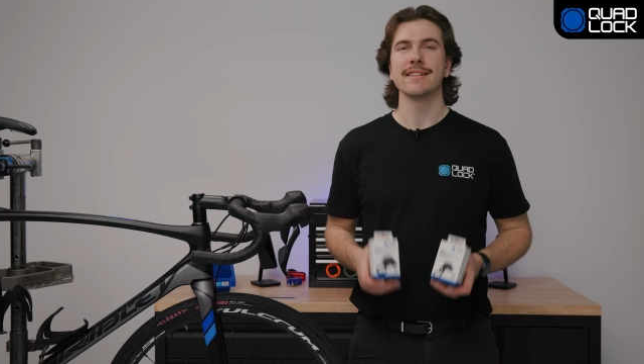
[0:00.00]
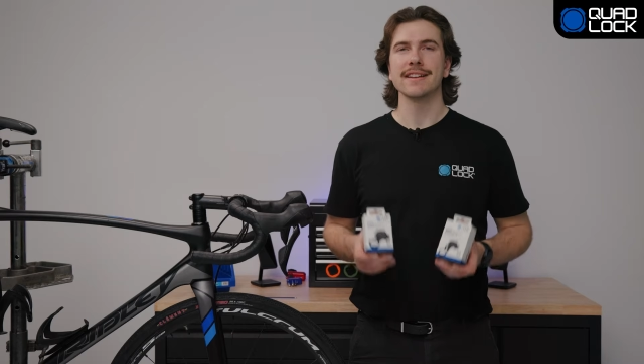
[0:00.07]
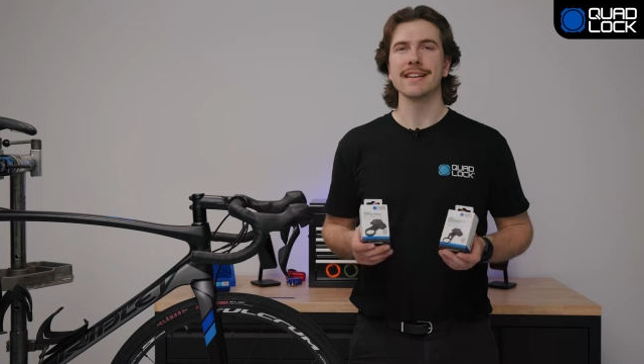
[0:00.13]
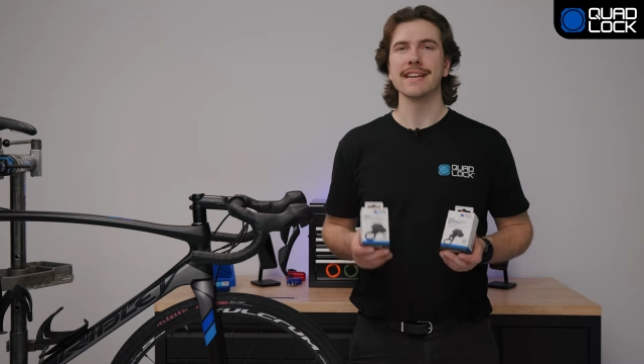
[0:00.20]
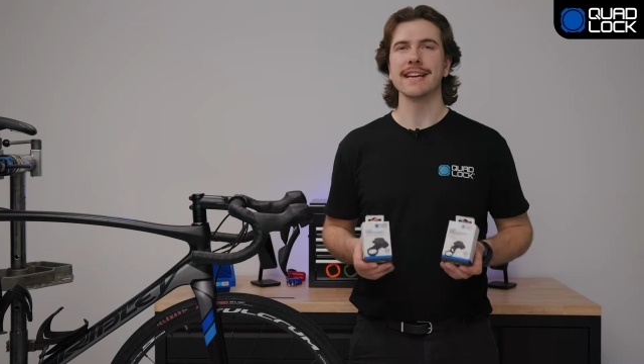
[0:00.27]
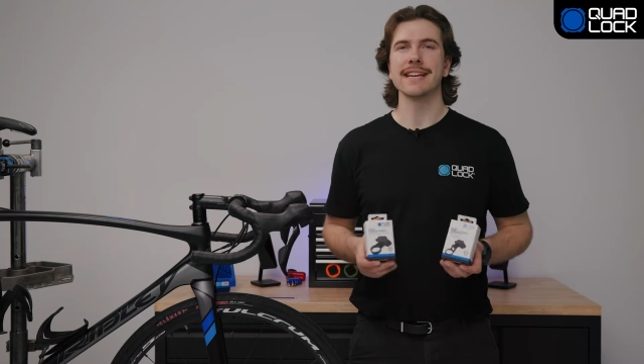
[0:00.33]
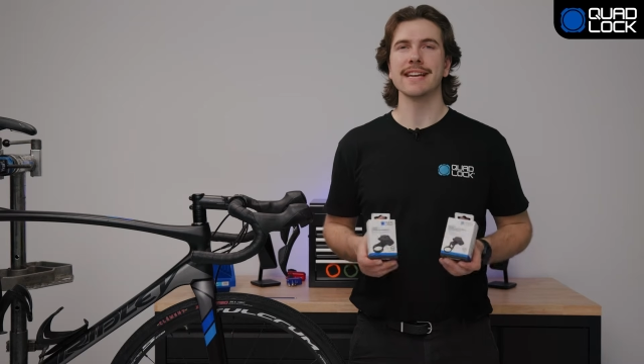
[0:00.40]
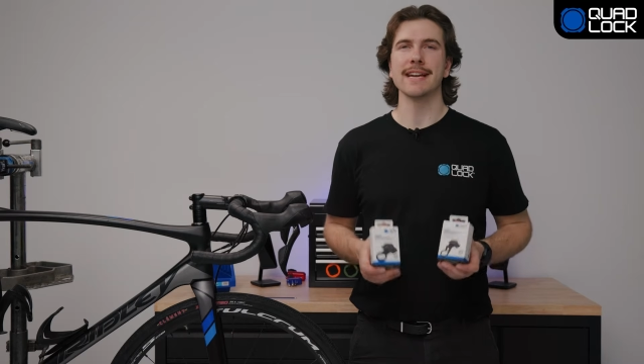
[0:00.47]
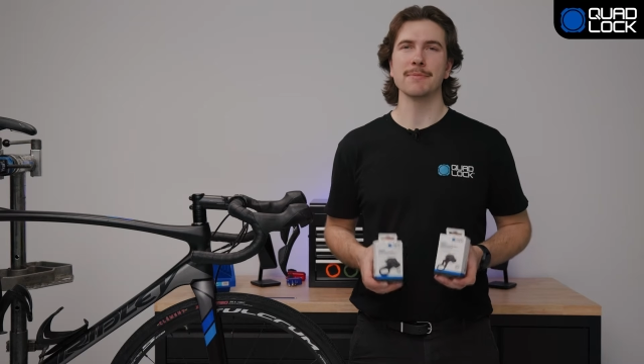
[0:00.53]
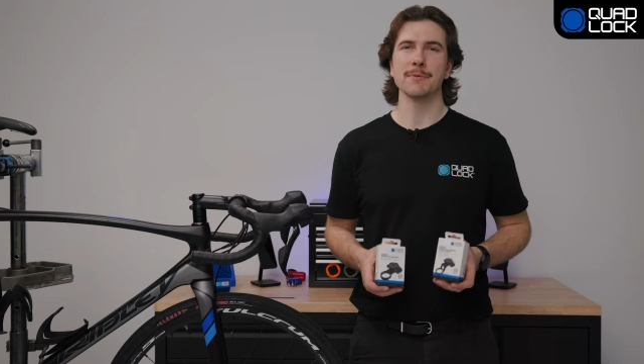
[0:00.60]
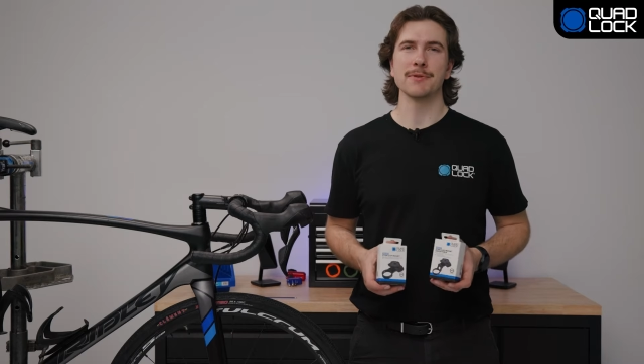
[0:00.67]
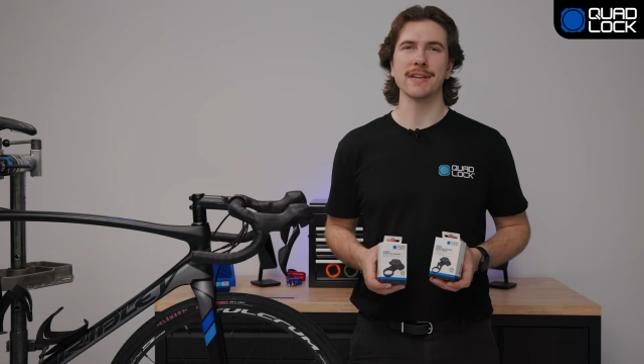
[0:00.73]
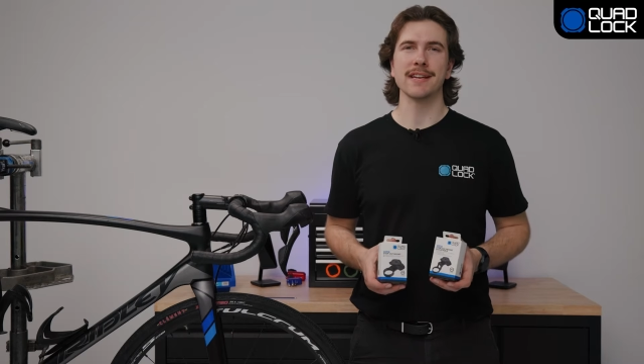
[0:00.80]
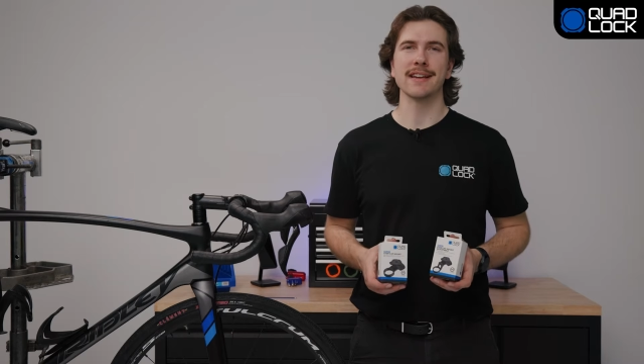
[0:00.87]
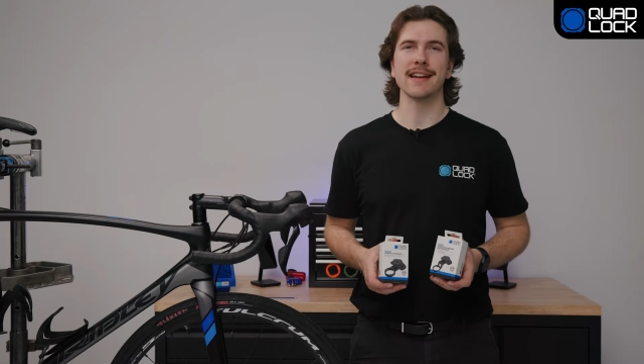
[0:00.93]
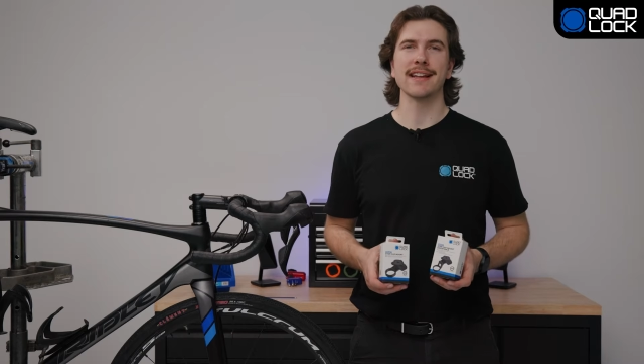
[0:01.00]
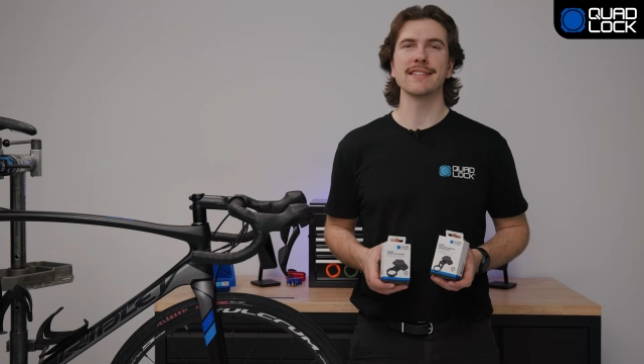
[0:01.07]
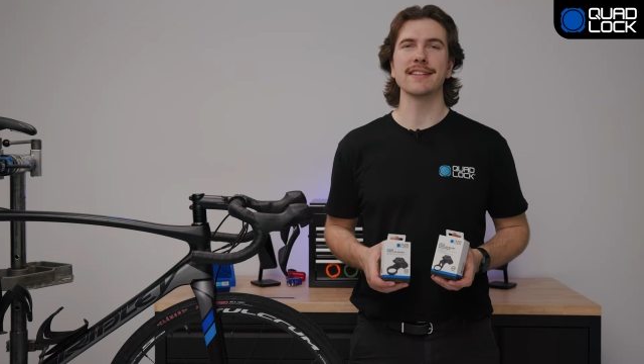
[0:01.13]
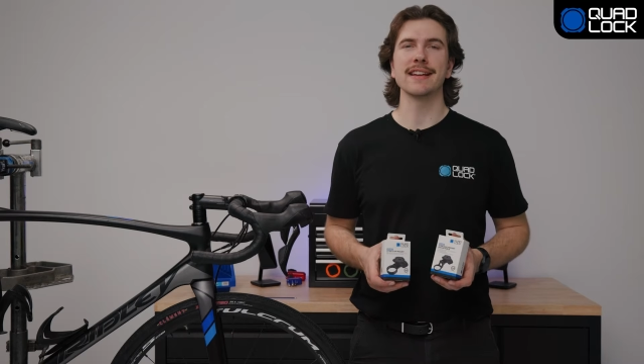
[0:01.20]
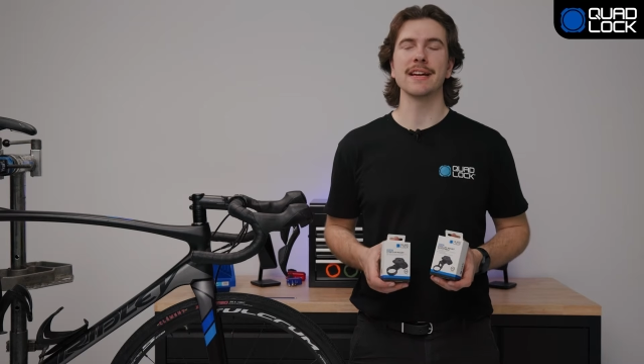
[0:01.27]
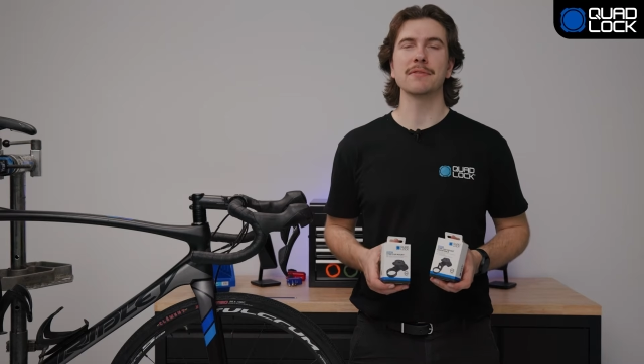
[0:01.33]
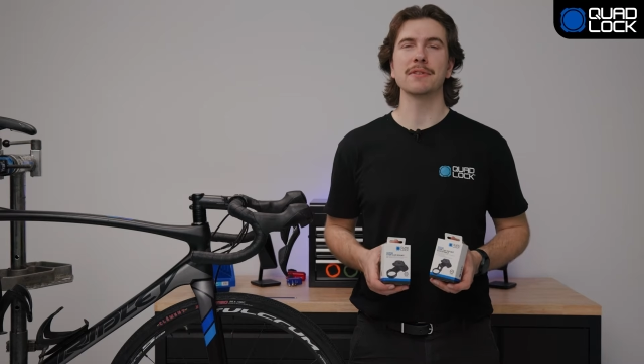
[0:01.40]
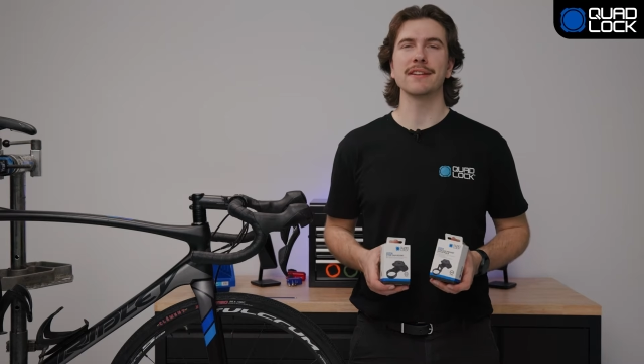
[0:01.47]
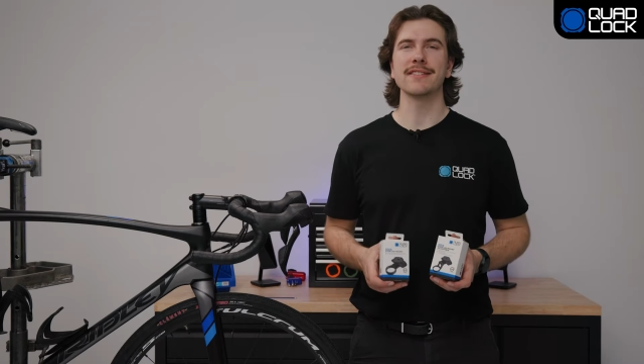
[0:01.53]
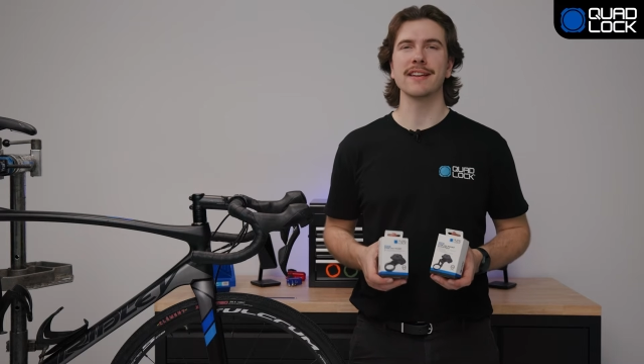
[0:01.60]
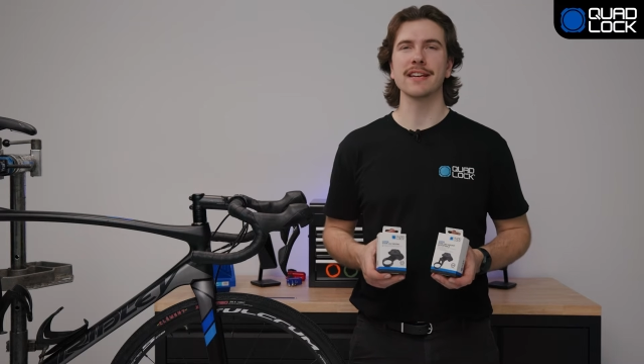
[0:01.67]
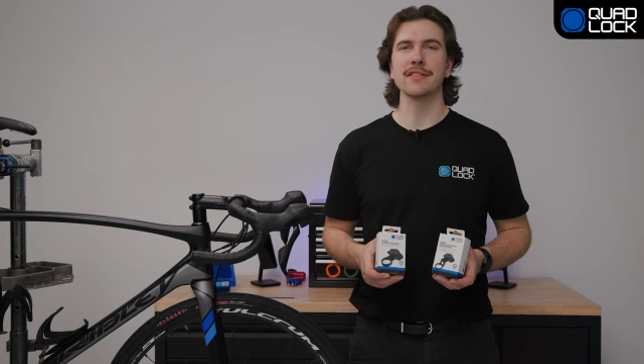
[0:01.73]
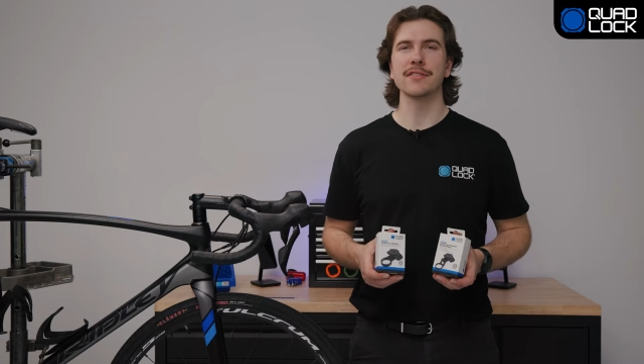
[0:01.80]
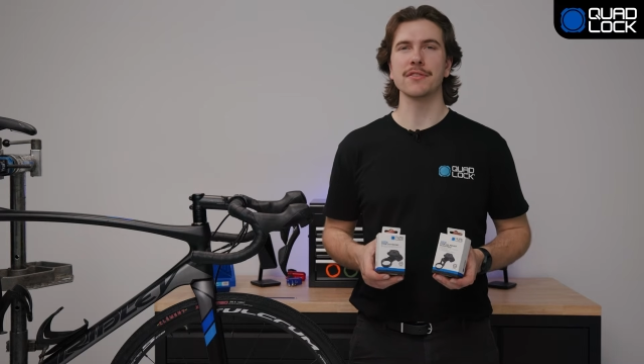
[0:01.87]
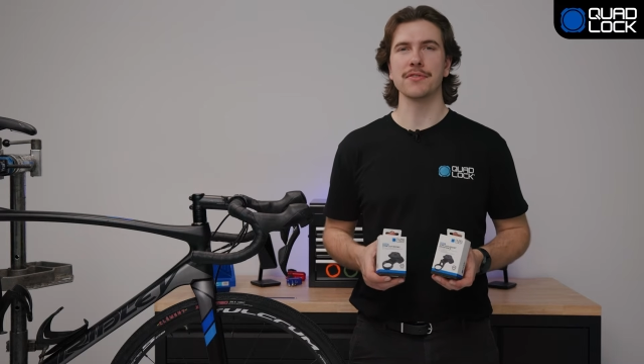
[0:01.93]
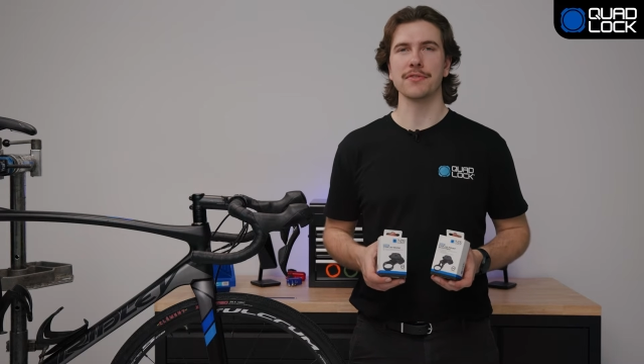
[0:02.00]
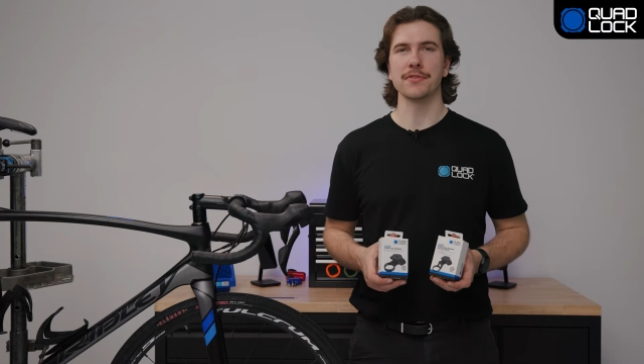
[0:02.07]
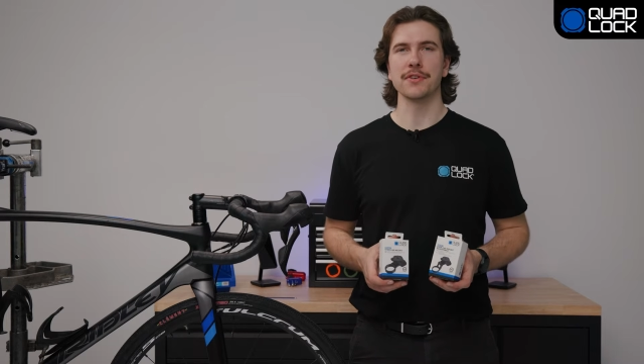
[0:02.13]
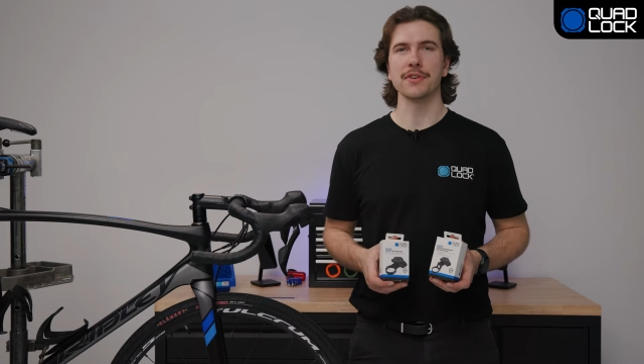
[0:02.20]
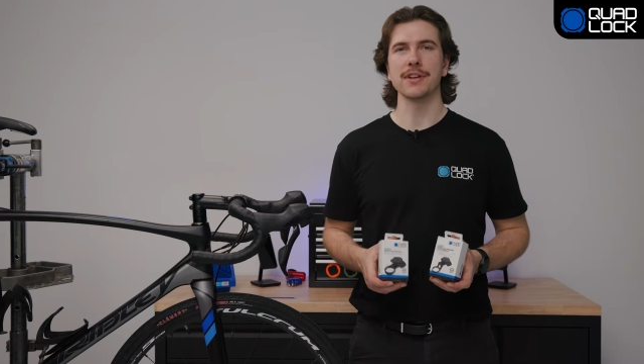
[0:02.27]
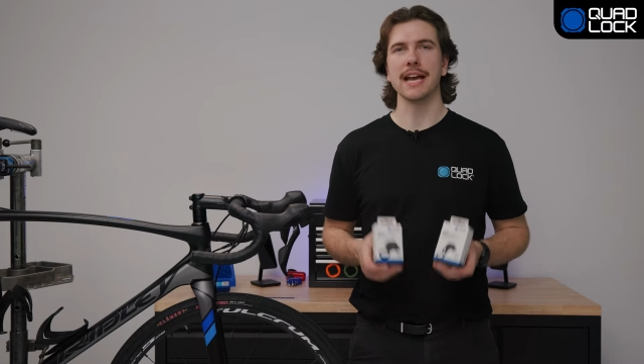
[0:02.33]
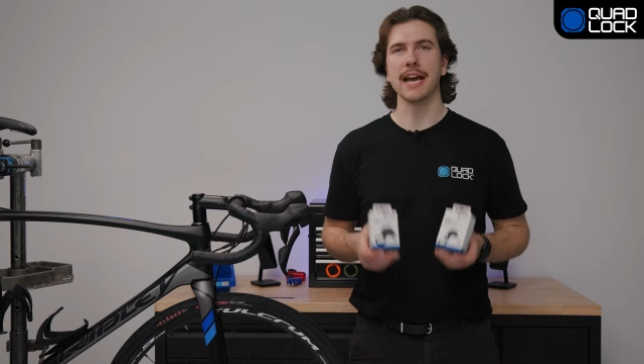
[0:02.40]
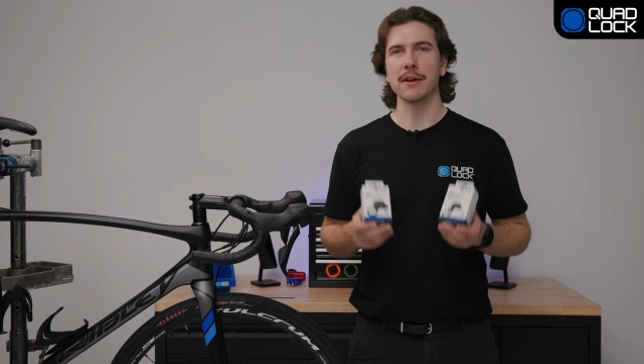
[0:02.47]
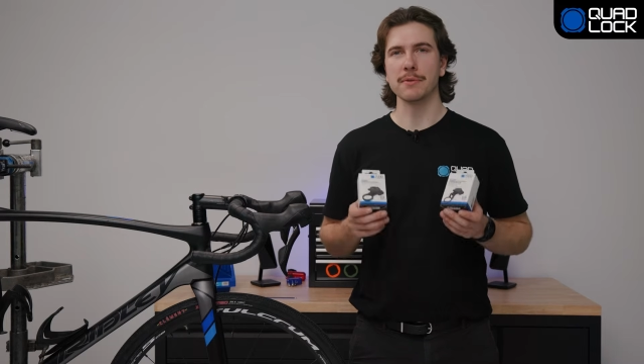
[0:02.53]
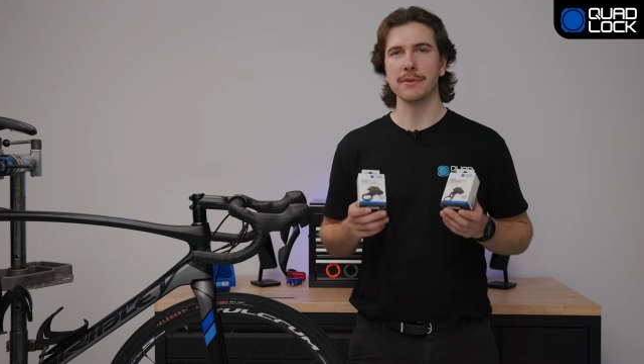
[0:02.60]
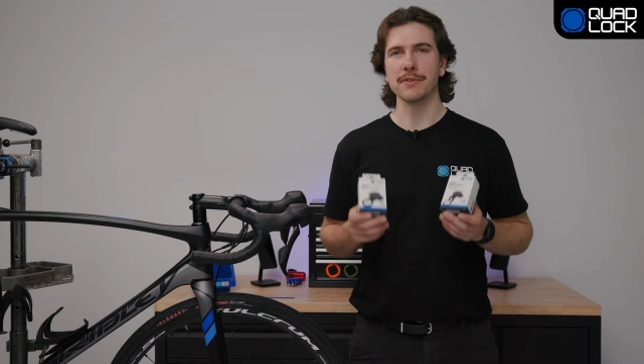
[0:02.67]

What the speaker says: G'day, Campbell here, and today I'm going to take you through how to